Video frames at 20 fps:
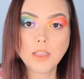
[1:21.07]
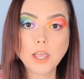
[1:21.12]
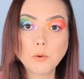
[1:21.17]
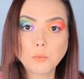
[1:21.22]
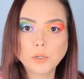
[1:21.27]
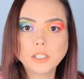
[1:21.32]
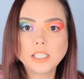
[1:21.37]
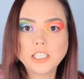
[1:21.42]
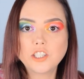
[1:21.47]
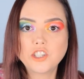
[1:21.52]
They
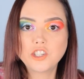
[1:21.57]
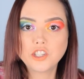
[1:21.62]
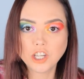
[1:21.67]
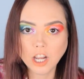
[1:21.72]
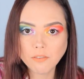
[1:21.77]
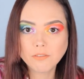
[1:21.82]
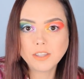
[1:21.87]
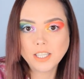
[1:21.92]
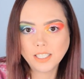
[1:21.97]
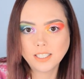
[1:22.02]
really
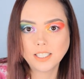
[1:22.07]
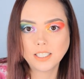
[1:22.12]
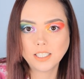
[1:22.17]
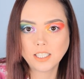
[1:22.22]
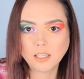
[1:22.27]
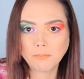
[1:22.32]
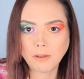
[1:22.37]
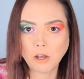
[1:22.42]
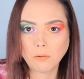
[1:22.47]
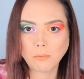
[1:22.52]
shoved this into
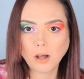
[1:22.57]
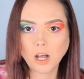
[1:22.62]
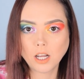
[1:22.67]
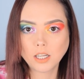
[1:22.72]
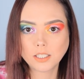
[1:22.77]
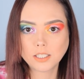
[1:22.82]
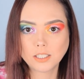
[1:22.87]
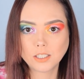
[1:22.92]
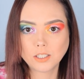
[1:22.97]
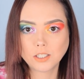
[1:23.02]
the
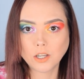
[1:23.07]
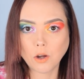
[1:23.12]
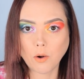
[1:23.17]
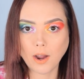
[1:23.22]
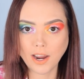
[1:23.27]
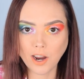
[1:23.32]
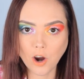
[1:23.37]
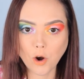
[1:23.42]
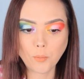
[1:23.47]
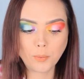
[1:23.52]
mailbox, so
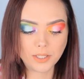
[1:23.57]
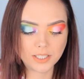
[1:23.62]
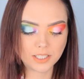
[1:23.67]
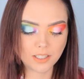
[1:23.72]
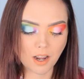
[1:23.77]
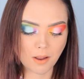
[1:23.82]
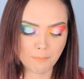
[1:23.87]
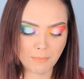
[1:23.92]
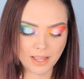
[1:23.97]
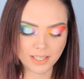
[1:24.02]
I hope it's
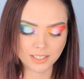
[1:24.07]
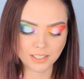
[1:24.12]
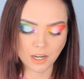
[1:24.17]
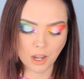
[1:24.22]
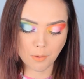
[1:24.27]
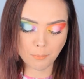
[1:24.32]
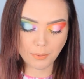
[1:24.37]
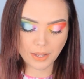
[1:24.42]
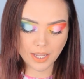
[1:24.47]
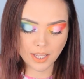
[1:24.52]
not messed
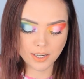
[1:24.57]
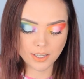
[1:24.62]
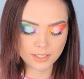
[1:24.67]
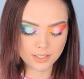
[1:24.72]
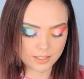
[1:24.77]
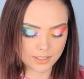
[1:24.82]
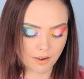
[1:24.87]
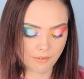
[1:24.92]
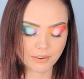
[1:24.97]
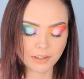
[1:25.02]
up. It
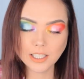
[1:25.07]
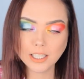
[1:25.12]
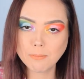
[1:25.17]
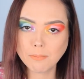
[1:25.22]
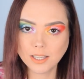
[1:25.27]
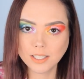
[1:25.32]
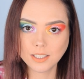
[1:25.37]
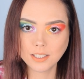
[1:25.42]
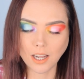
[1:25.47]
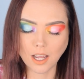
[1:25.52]
is definitely
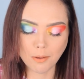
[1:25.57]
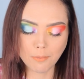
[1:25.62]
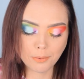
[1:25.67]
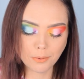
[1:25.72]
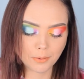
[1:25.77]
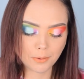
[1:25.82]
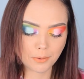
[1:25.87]
messed up.